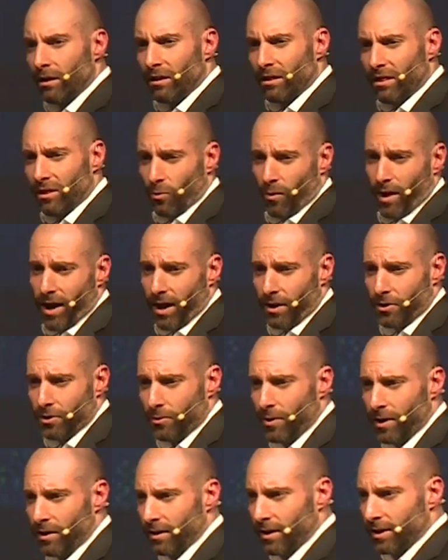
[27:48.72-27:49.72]
the way I do
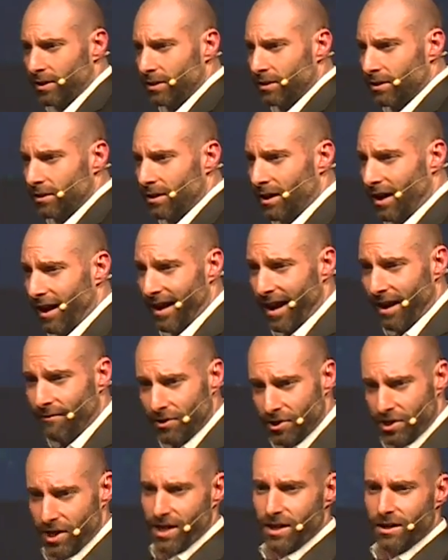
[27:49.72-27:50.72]
it is I have a
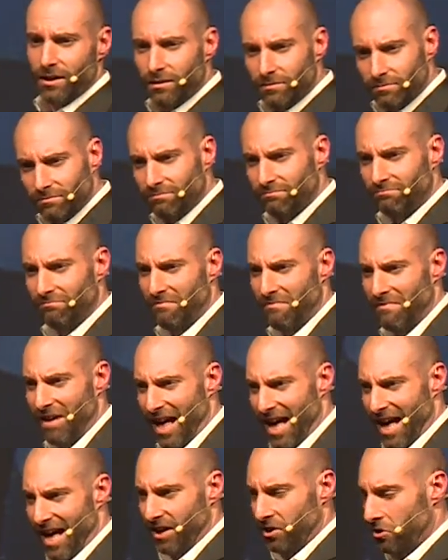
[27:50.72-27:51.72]
dealer,
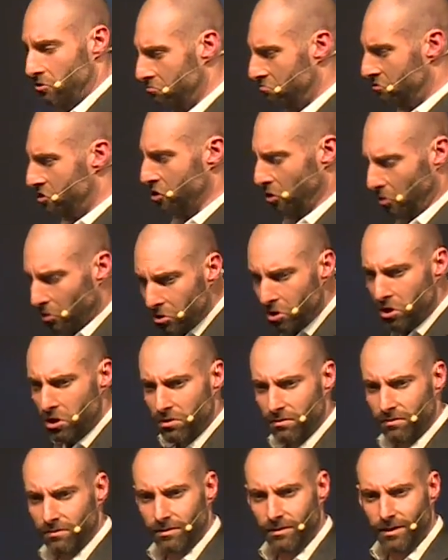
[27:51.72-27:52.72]
and John
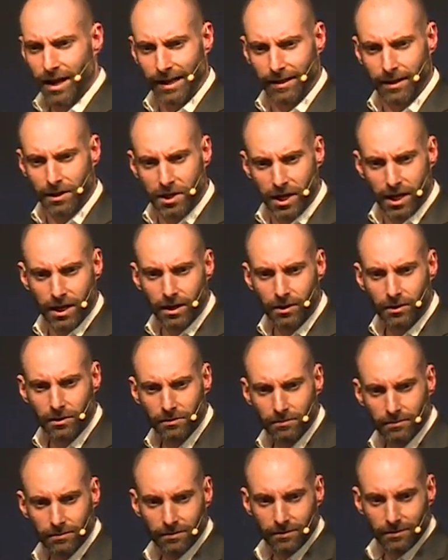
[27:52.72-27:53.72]
at the dealer,
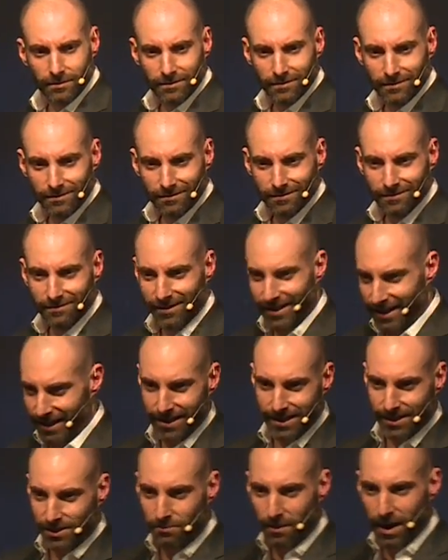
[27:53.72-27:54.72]

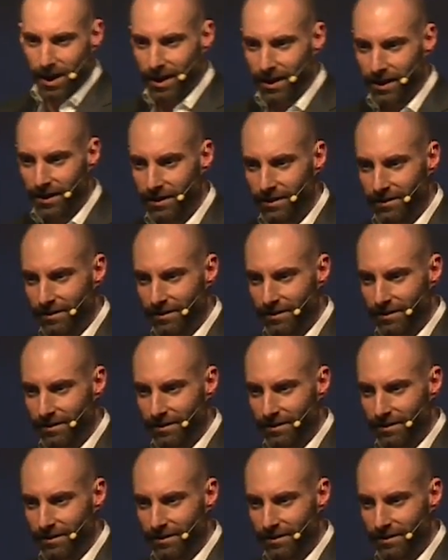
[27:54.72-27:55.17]
he's my